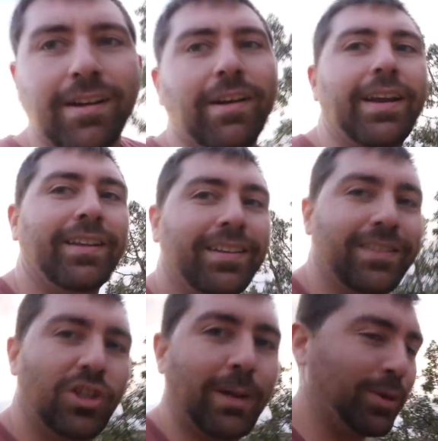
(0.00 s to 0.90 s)
All right,
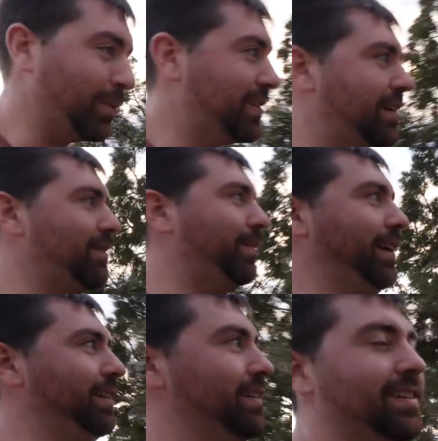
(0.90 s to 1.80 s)
job's almost done,
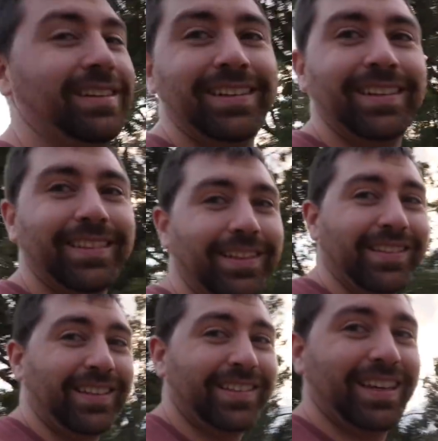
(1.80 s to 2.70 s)
but the
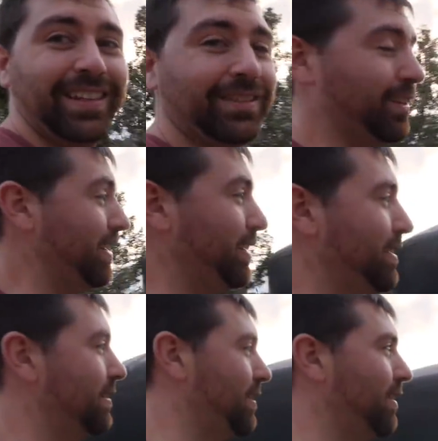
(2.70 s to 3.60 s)
sunset is looking
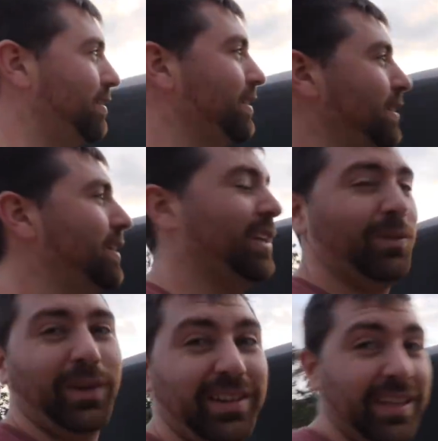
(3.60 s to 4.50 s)
good, so
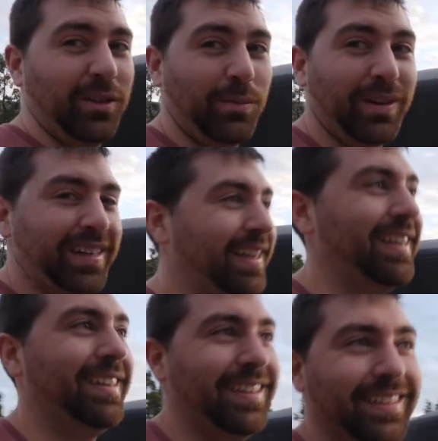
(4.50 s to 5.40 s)
we're gonna take a little break
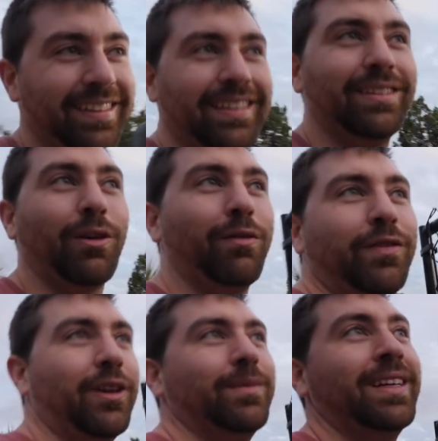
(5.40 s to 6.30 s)
and go
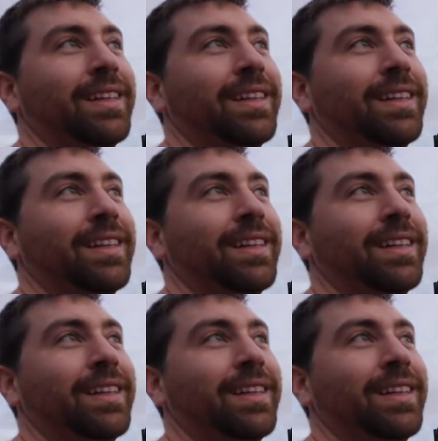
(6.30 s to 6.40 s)
film.